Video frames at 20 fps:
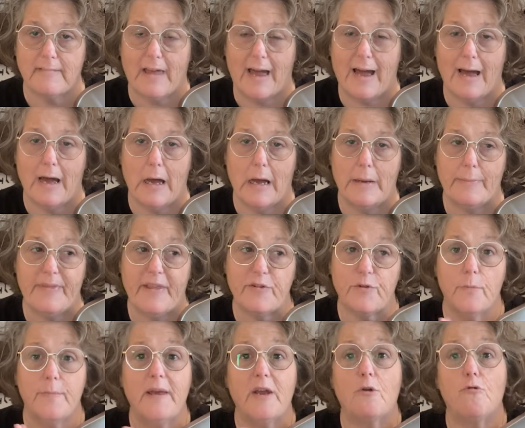Um, this
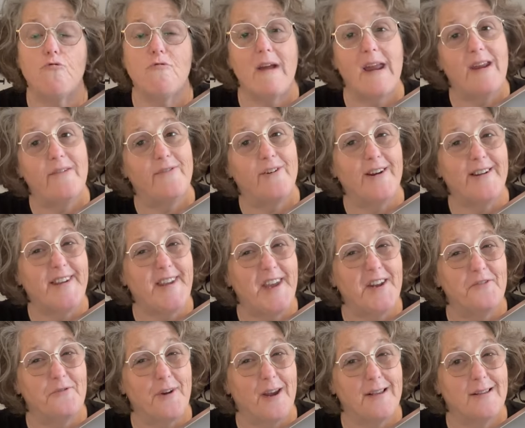would be great for a
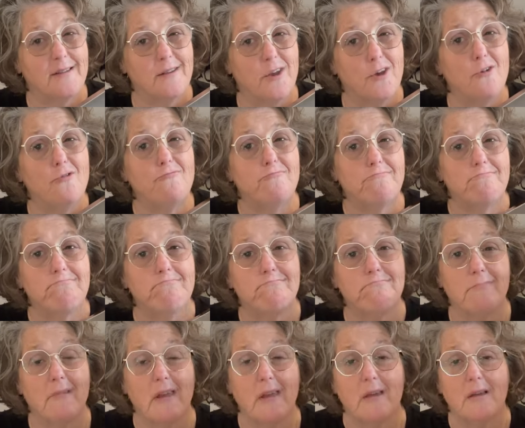kitten rescue.
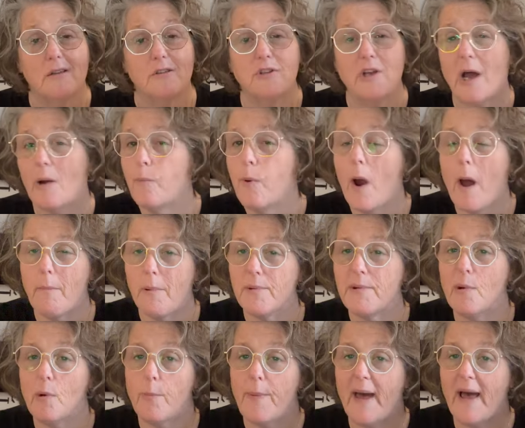So I probably
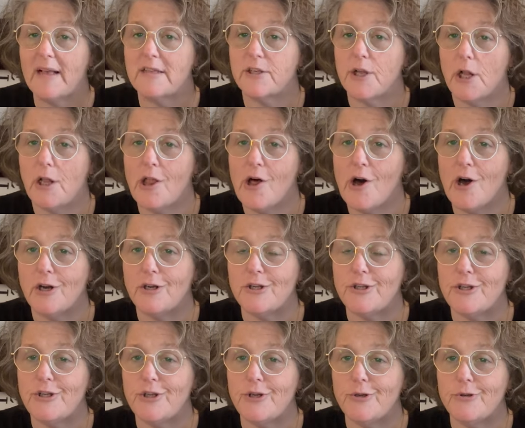will pass it along
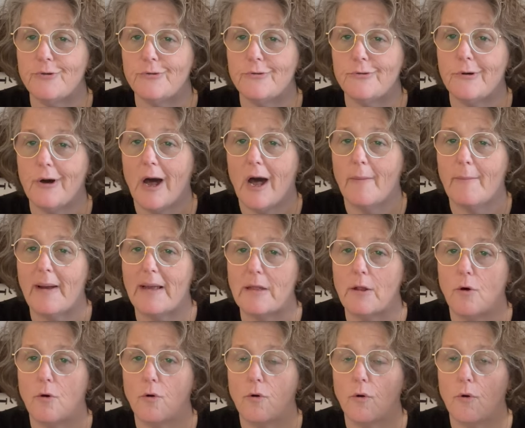to uh, my
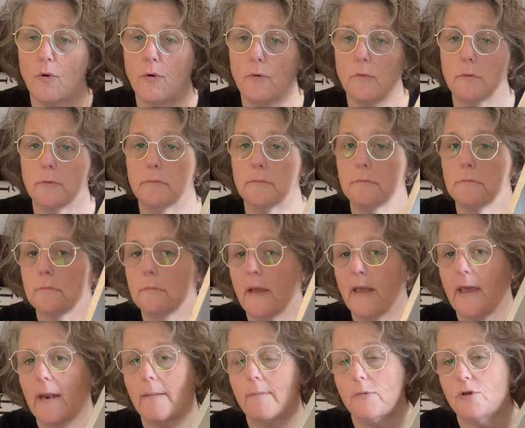local
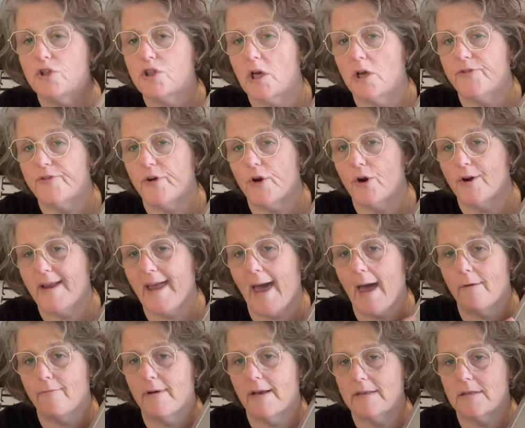animal shelter or
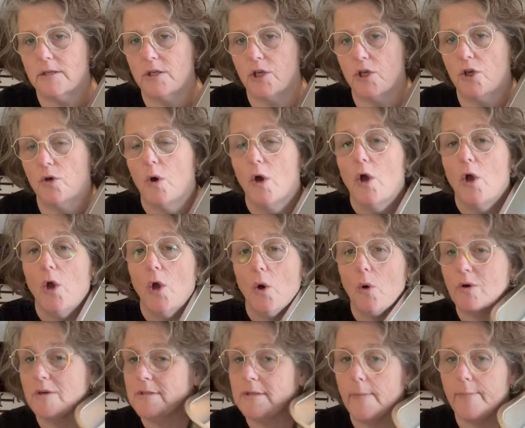cat rescue
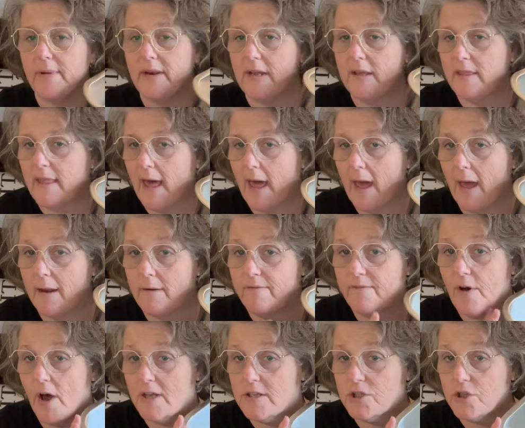or somebody that
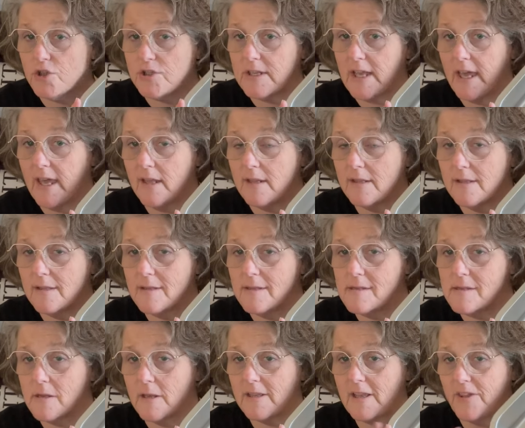fosters kittens
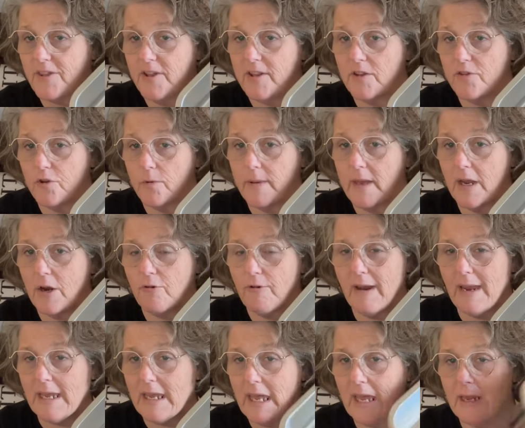because I think this would be a
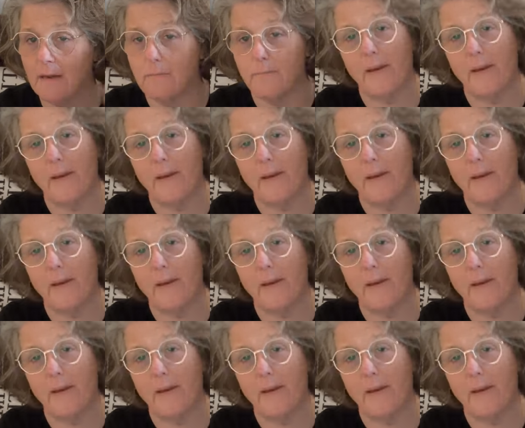great kitten